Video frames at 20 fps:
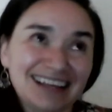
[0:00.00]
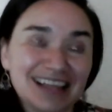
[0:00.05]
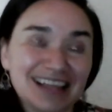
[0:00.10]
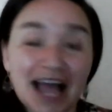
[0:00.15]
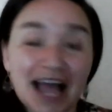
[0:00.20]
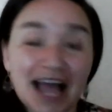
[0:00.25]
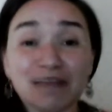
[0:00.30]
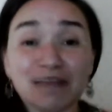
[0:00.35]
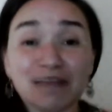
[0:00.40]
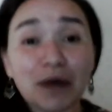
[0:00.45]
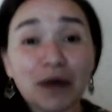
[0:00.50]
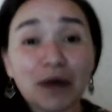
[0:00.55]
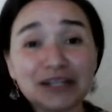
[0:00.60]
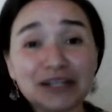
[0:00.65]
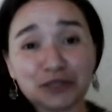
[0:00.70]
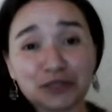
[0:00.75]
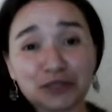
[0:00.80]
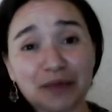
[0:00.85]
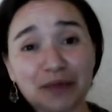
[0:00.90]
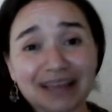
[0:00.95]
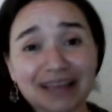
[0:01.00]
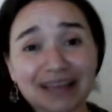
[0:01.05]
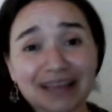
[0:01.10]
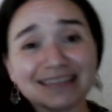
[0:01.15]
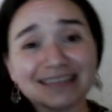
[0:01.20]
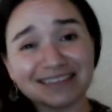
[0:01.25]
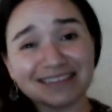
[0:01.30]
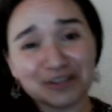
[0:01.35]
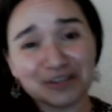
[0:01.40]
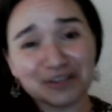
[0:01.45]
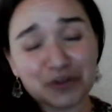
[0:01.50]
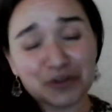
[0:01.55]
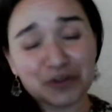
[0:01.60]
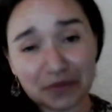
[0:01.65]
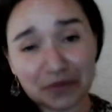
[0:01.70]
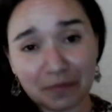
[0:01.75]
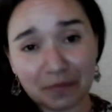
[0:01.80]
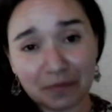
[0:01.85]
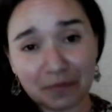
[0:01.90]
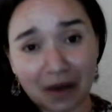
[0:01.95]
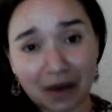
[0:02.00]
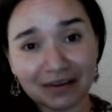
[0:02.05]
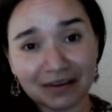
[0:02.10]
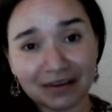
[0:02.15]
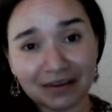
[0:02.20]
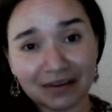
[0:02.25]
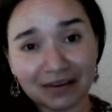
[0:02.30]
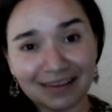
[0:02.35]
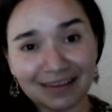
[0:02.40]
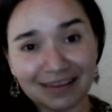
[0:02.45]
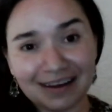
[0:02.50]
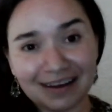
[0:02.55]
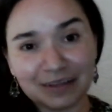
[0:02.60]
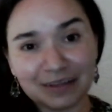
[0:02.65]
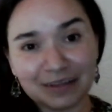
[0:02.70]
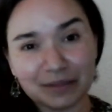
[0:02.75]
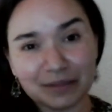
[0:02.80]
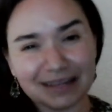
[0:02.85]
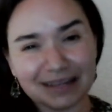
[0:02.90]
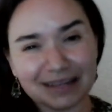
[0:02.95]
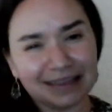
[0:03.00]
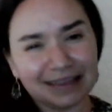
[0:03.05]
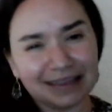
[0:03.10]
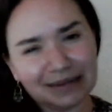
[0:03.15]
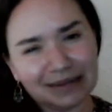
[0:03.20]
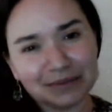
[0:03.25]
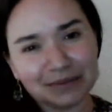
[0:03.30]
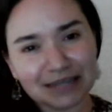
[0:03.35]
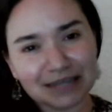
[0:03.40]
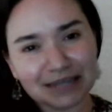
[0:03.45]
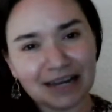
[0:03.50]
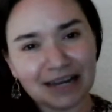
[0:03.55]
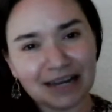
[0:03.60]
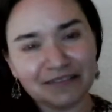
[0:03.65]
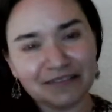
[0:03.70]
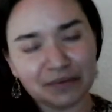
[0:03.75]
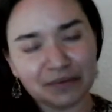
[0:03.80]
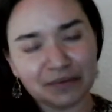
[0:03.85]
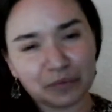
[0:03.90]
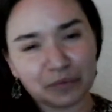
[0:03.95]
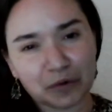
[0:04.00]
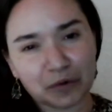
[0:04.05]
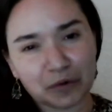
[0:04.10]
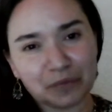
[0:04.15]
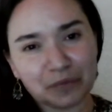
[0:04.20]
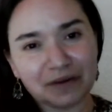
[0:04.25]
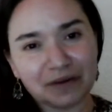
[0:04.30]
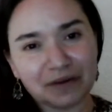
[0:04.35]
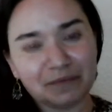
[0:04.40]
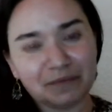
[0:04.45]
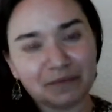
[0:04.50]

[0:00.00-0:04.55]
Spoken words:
I wanted to write this into the monologue, but I thought it was kind of inappropriate.